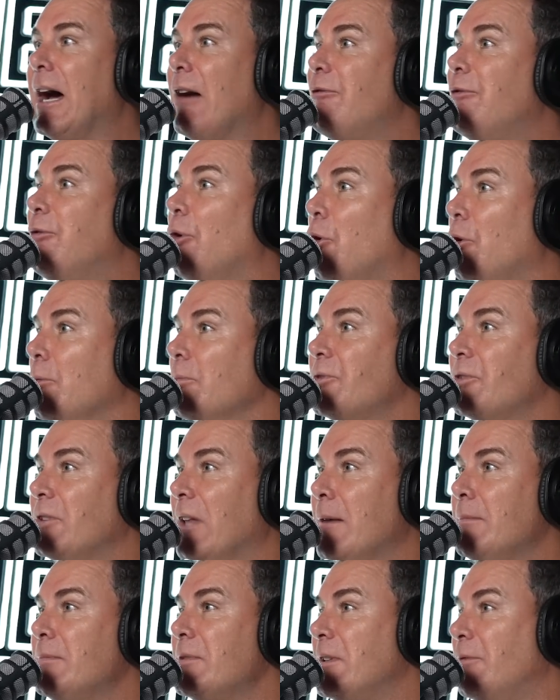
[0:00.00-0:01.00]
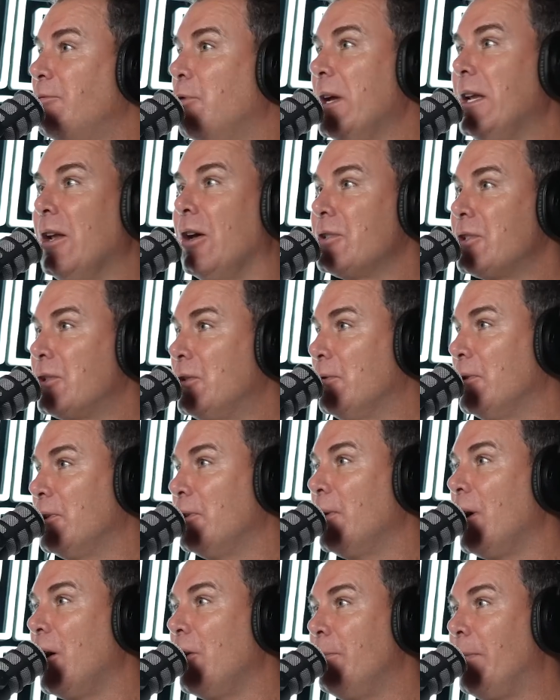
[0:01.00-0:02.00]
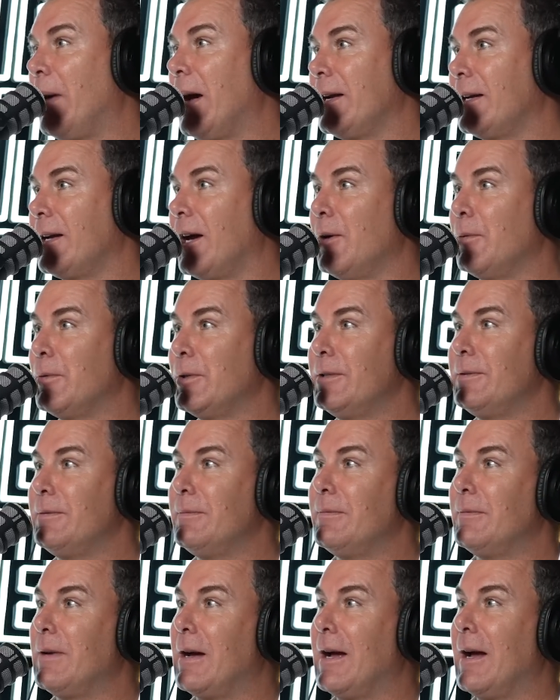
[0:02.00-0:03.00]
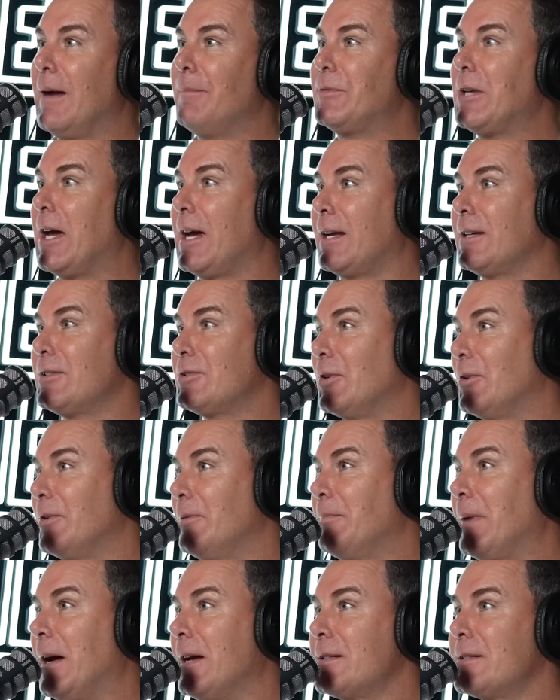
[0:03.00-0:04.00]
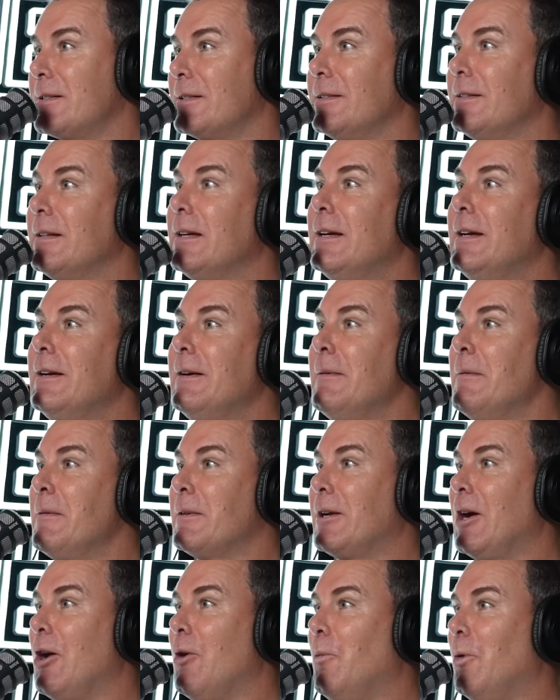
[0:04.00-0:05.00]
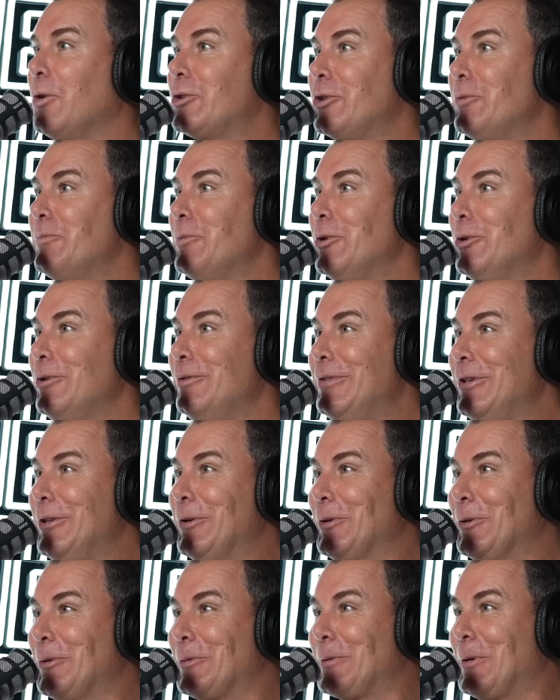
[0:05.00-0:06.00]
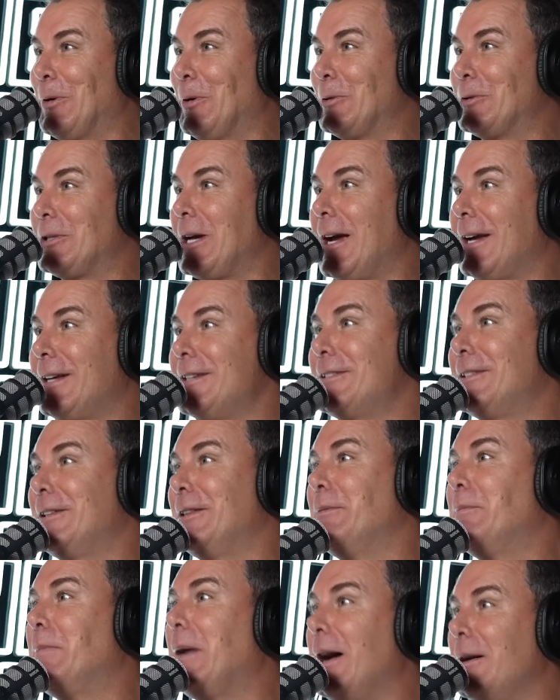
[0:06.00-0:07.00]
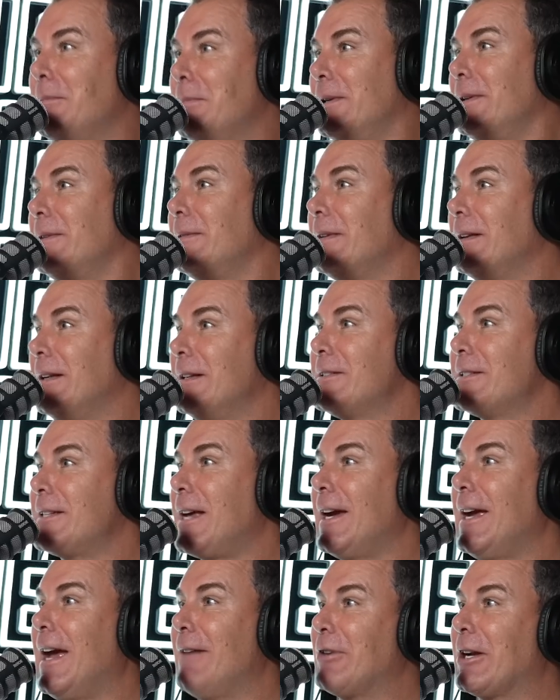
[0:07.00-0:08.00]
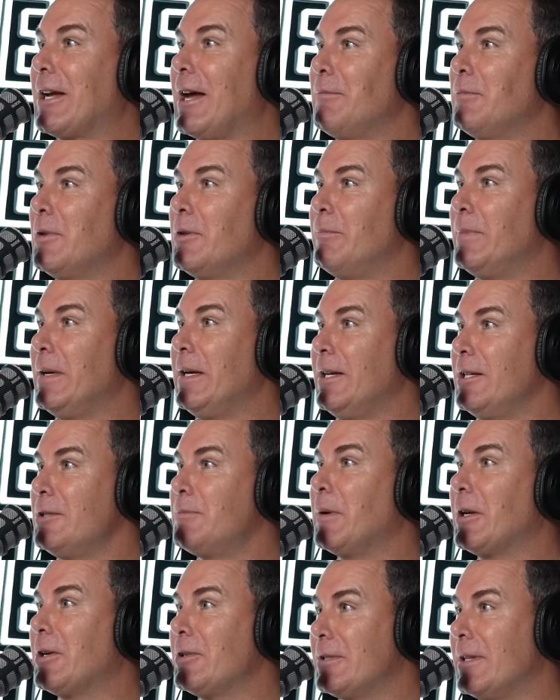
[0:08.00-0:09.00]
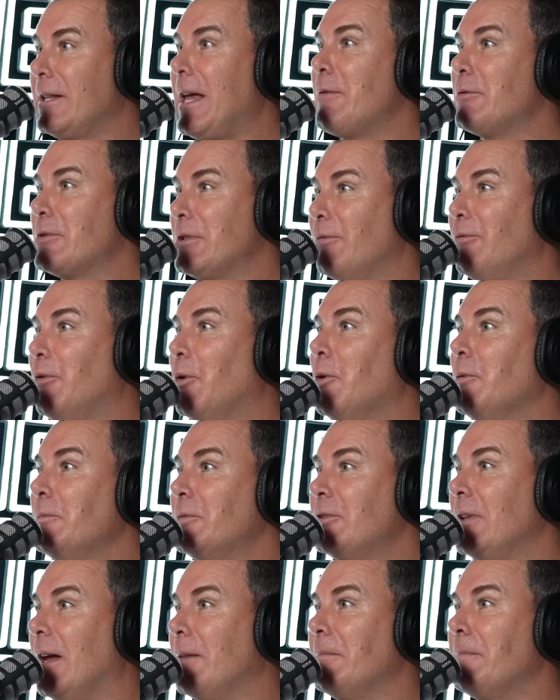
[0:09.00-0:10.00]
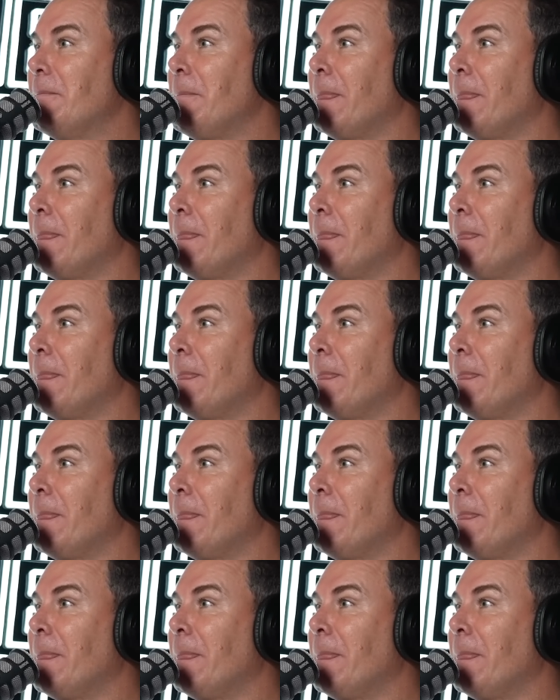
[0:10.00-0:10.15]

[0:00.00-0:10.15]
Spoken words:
form slumps. If we lost 2 in a row, Pago would take us on a bus and go and watch a movie or take us to the pub and say, have a couple of beers, because that was a form slump.